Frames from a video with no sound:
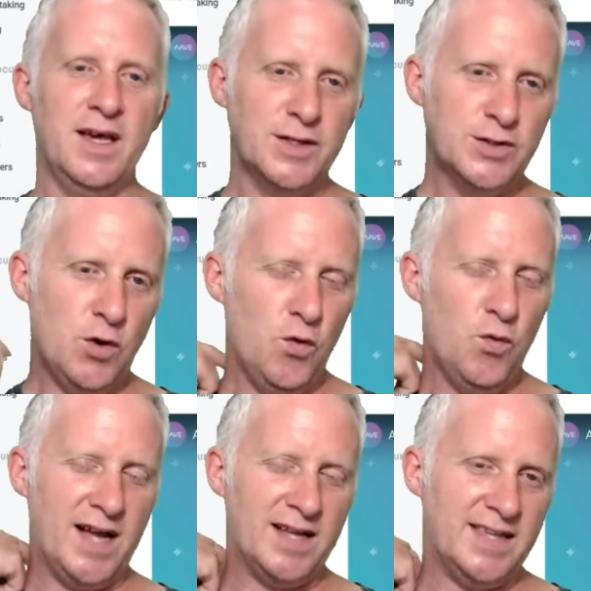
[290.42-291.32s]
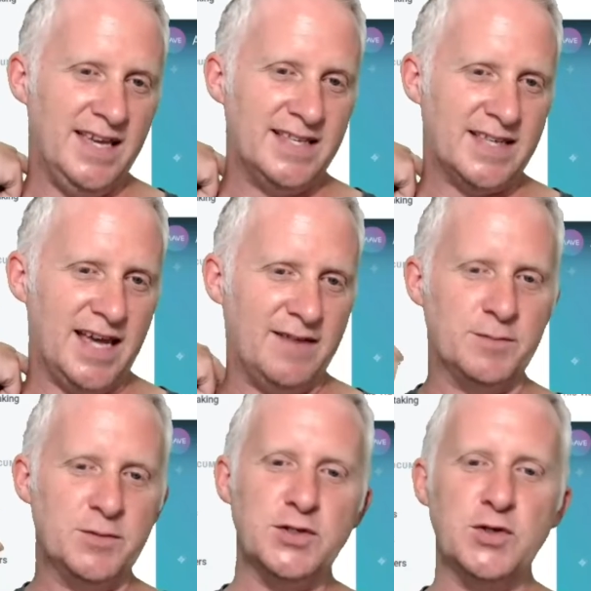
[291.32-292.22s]
So what is Aave?
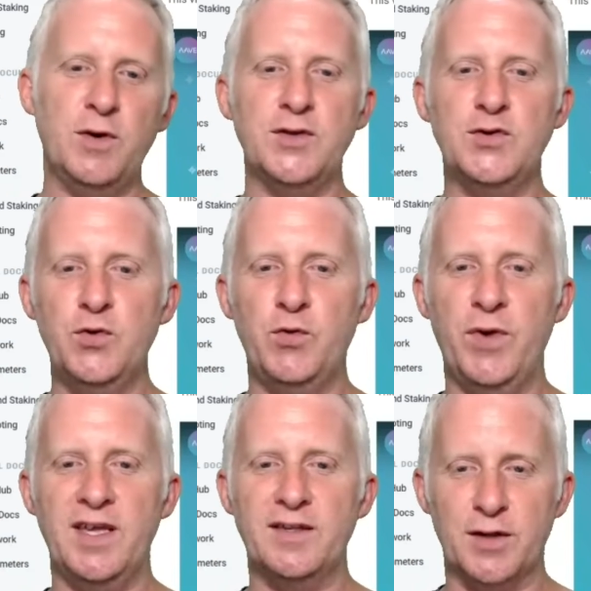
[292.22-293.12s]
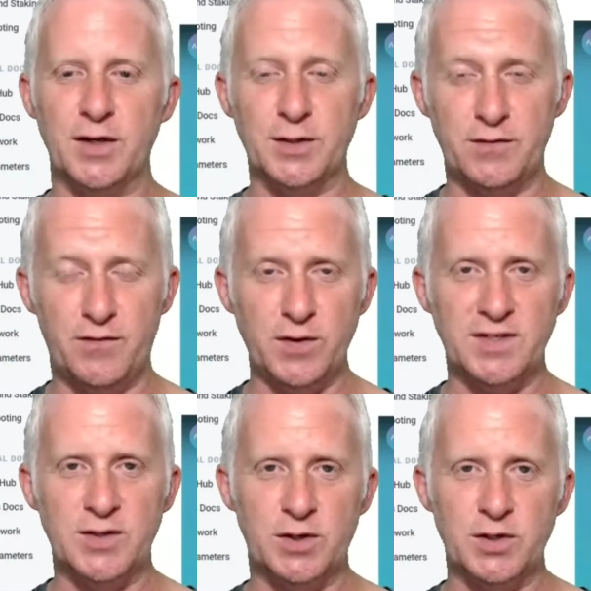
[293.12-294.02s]
I'm just going to read this first
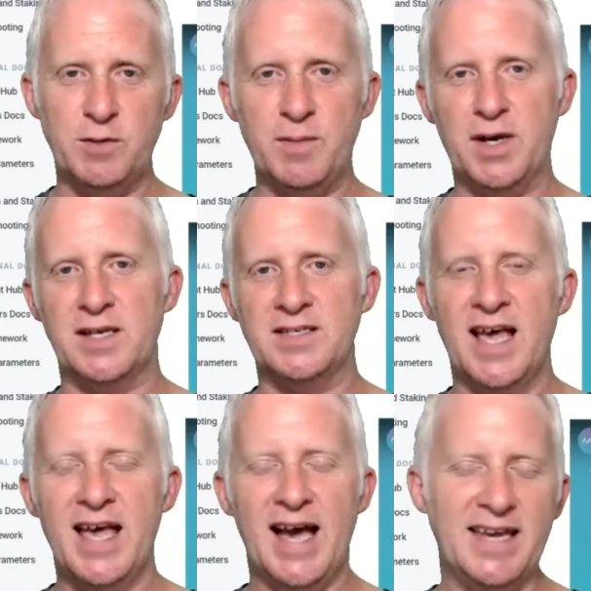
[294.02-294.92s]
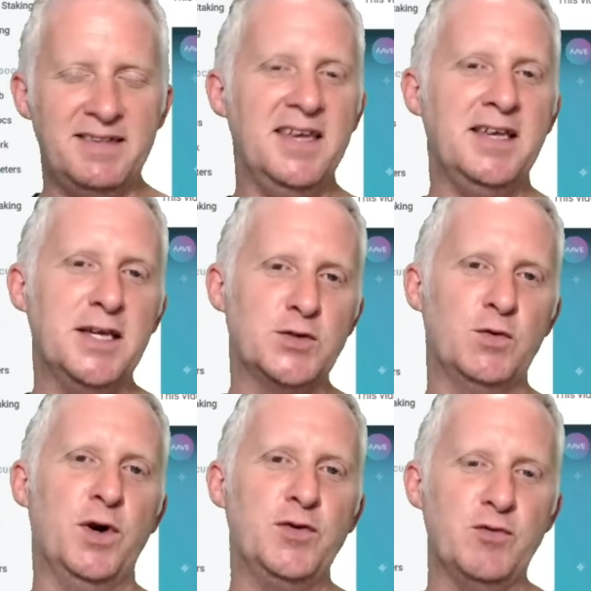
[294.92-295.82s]
introduction because I think it's
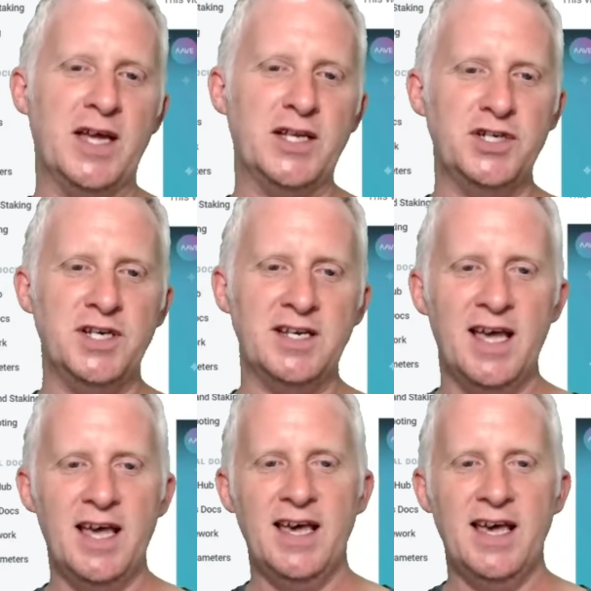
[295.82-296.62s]
worth to mention it.